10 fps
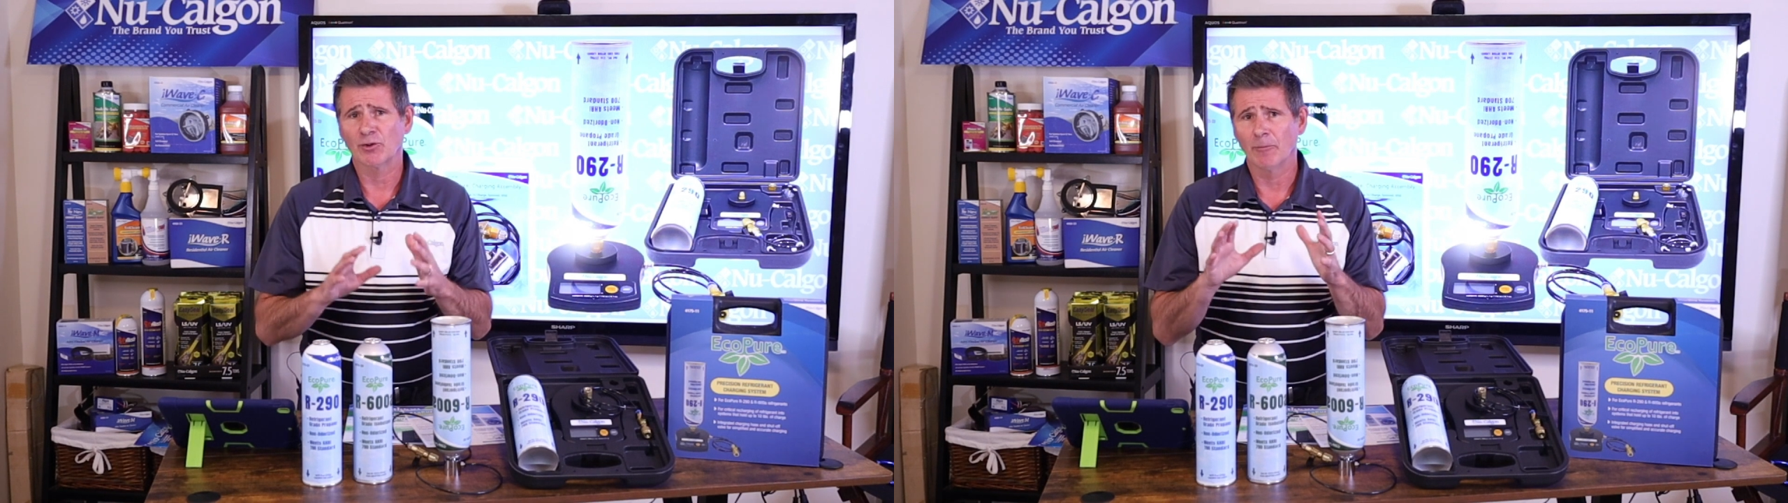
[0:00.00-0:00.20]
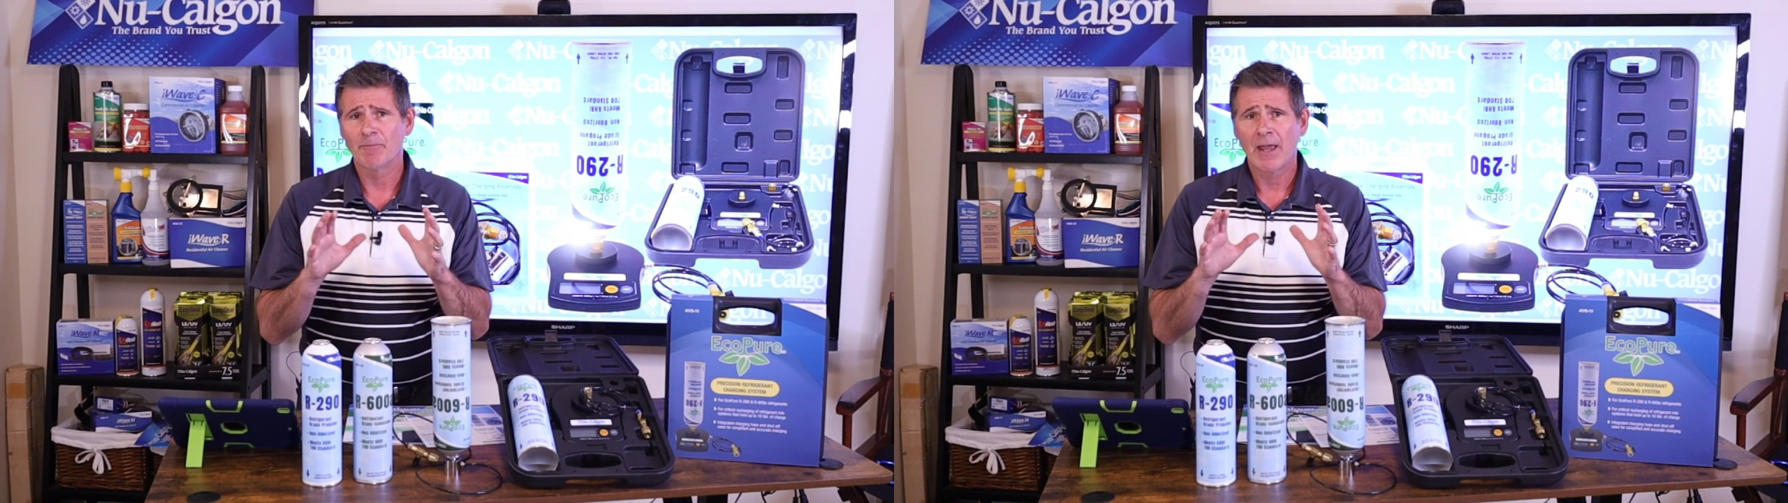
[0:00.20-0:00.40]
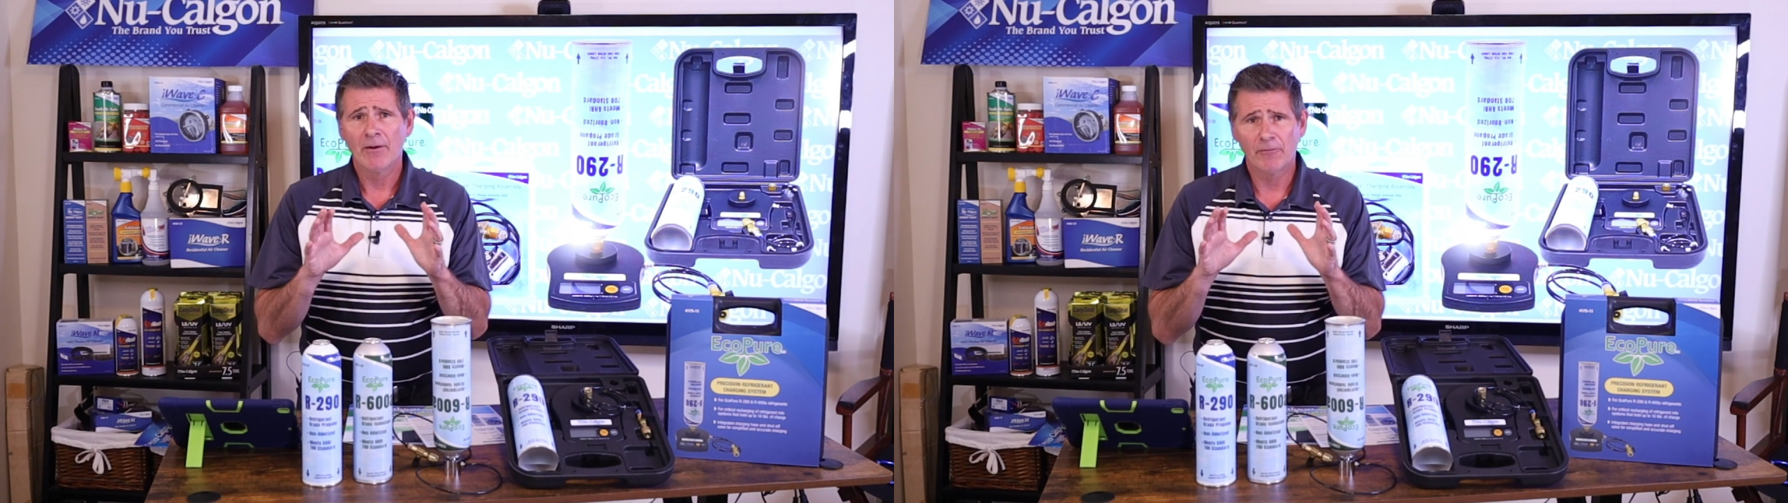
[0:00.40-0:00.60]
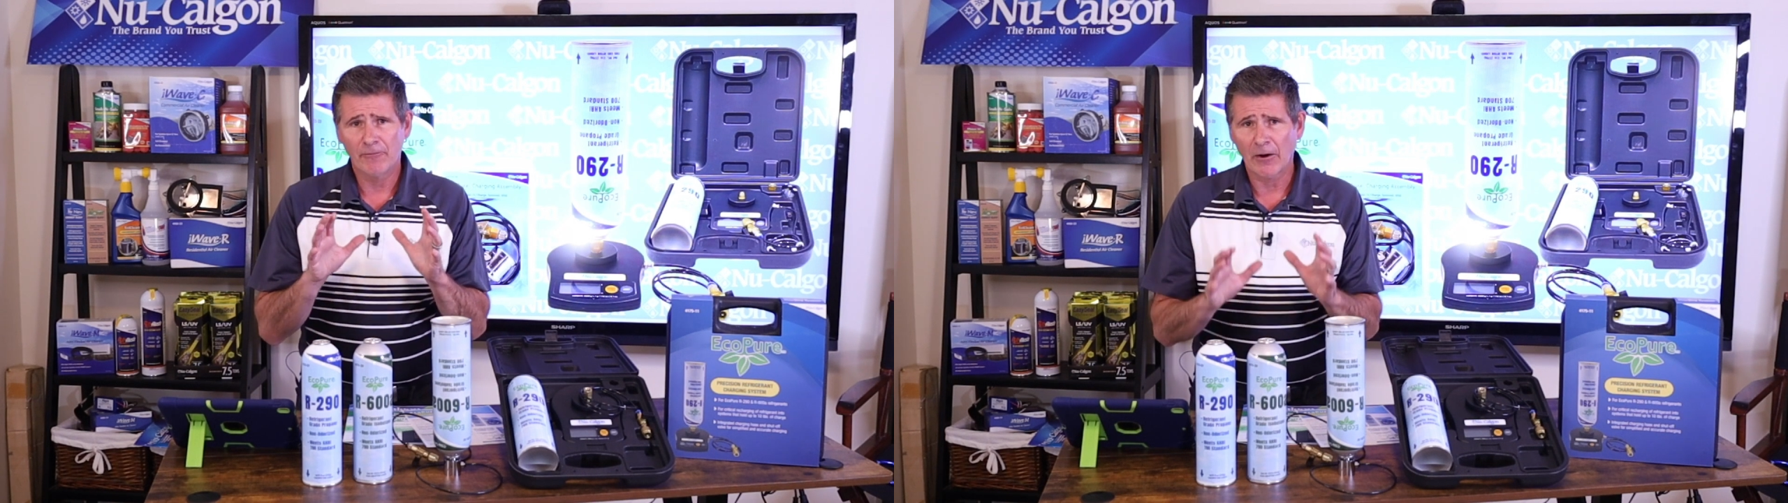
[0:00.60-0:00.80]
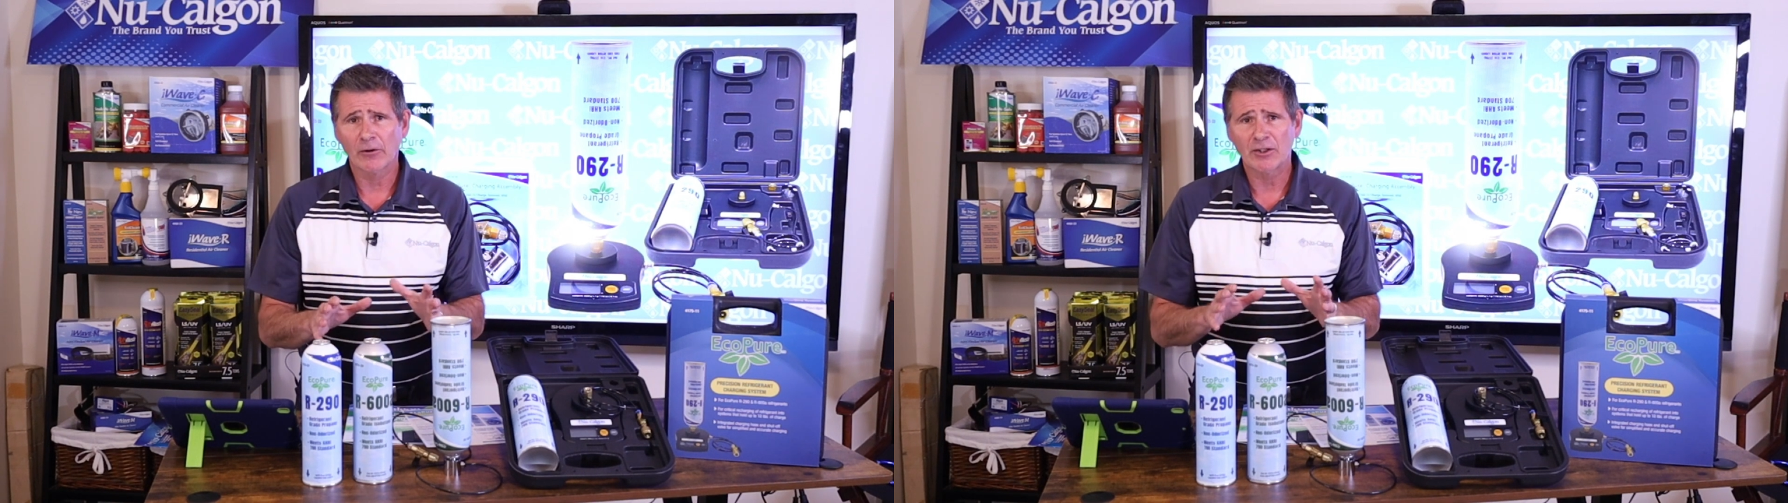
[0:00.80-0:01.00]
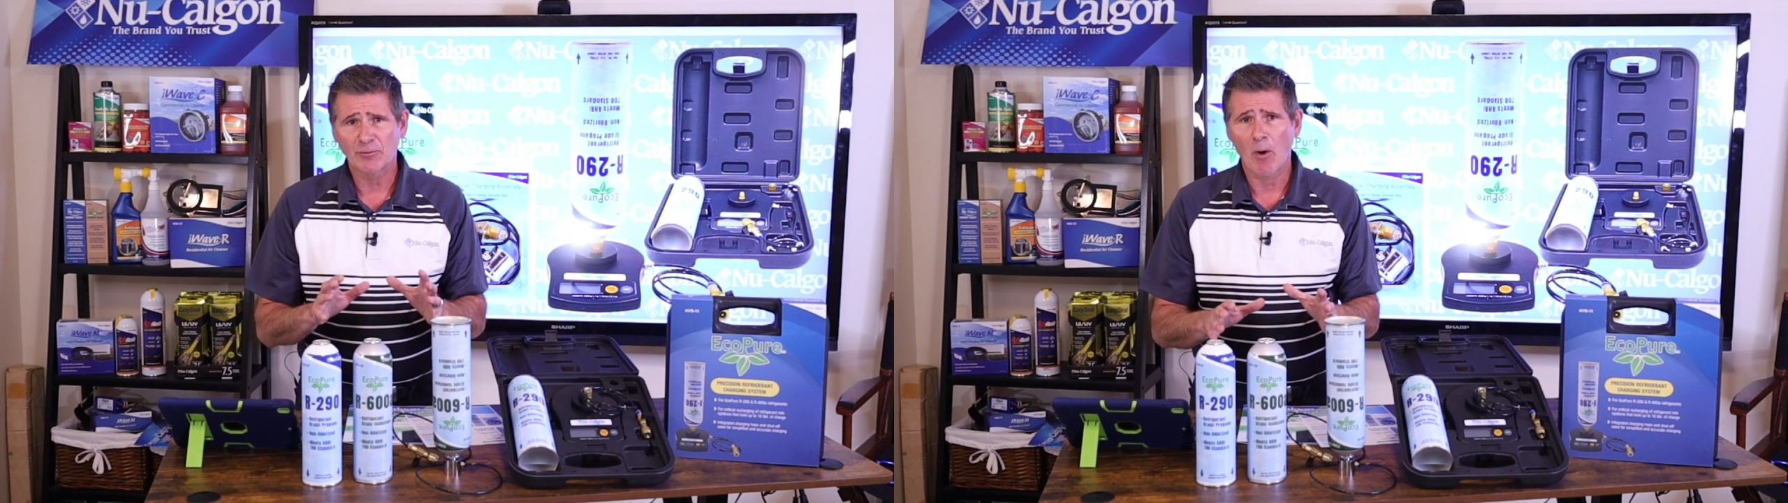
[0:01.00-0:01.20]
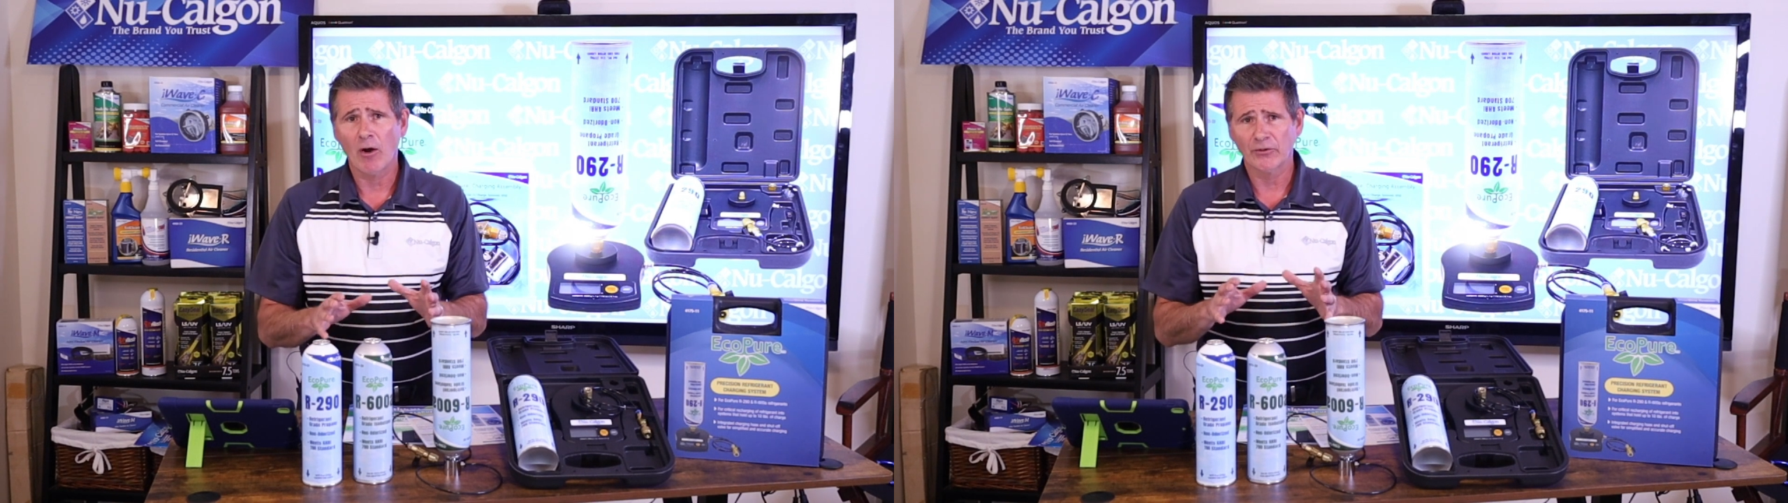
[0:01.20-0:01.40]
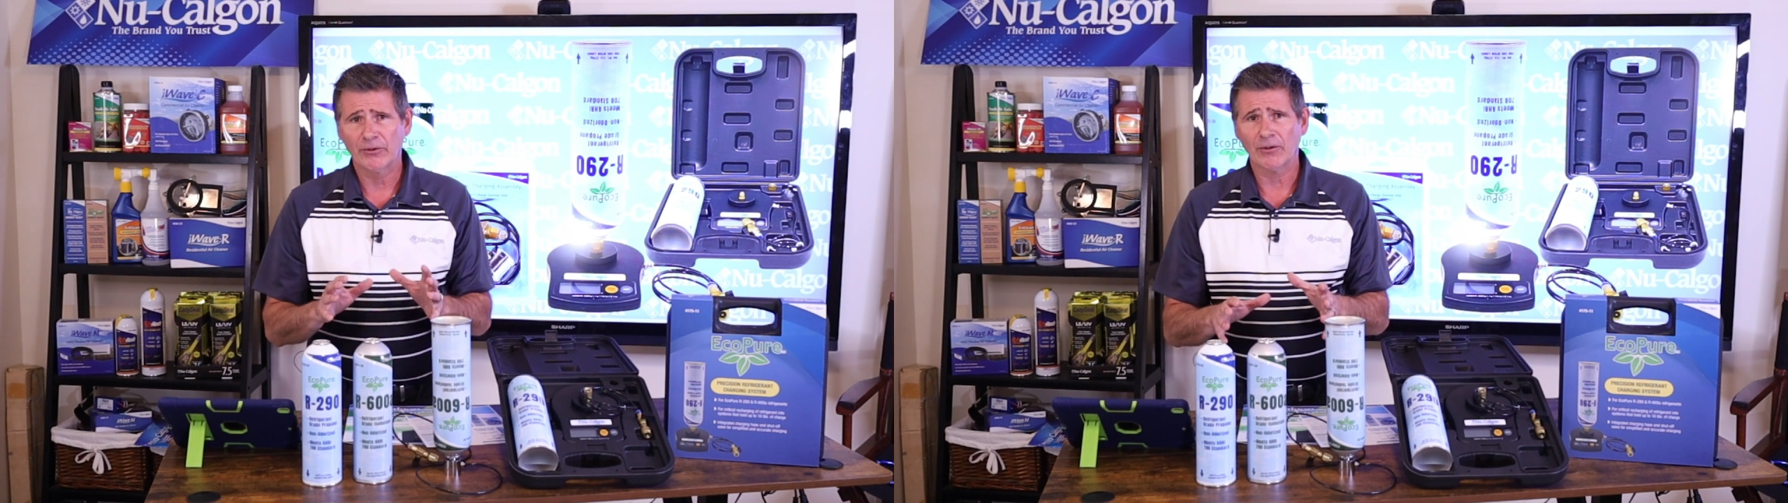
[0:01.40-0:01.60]
So fairly
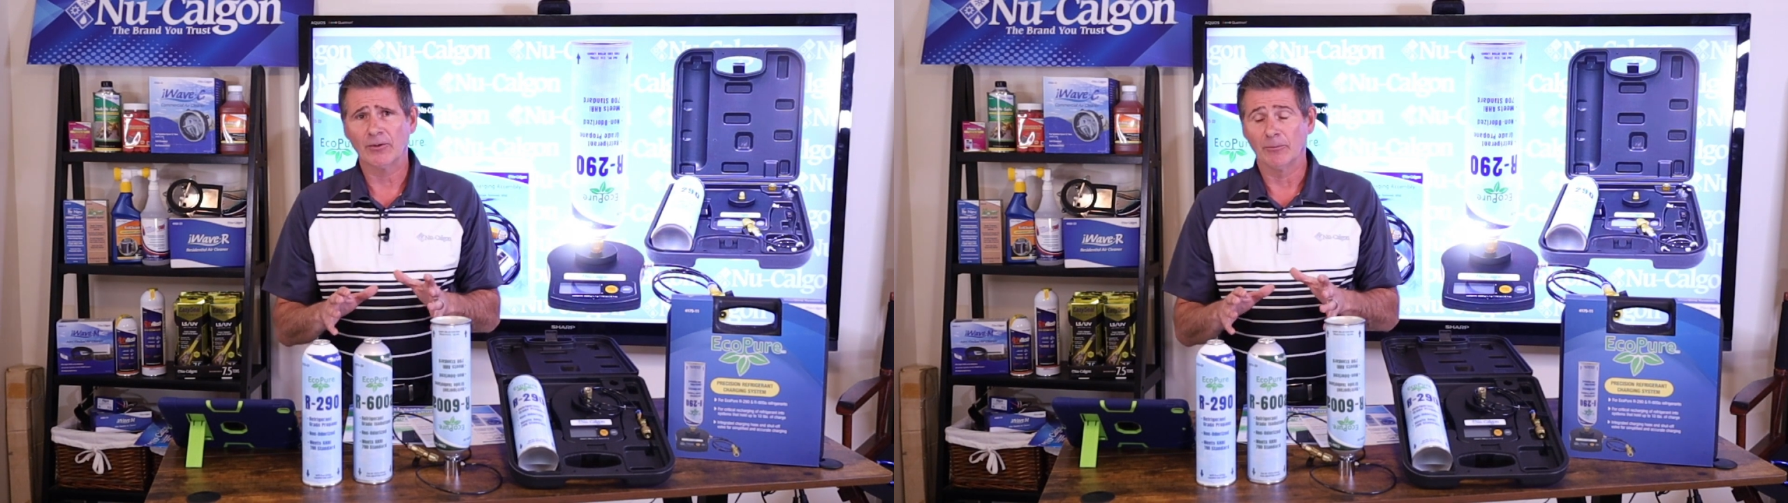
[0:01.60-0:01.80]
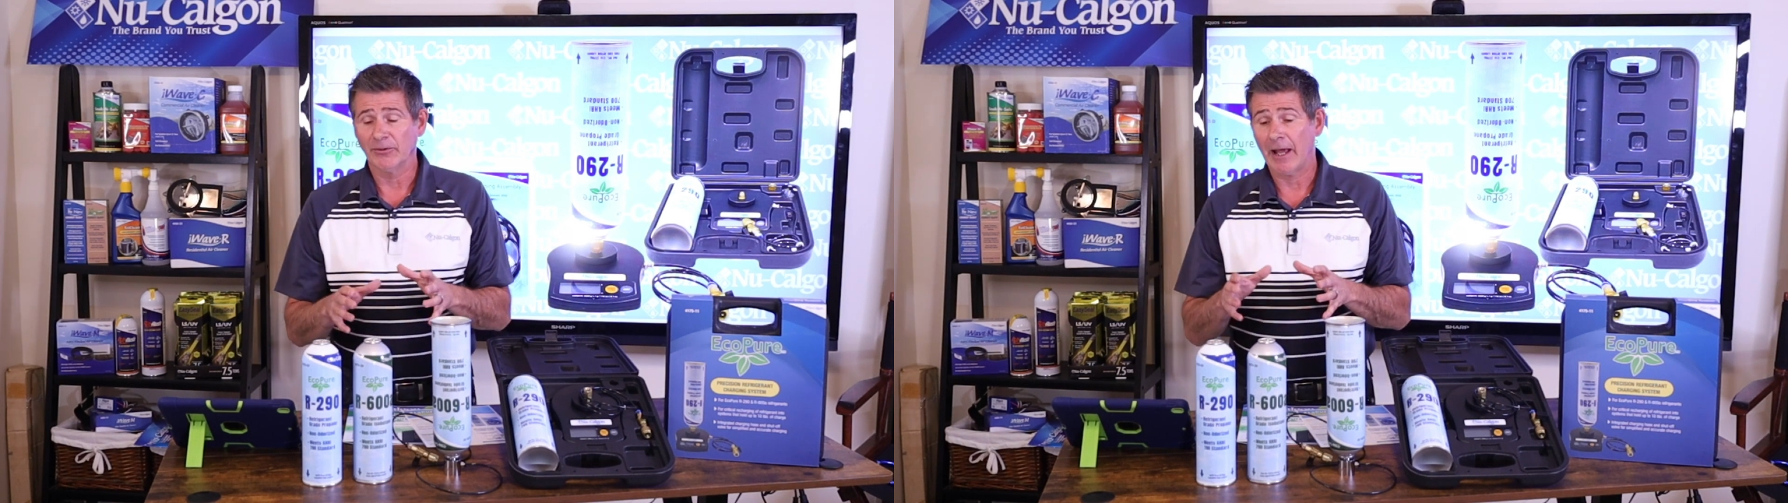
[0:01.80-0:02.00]
small systems.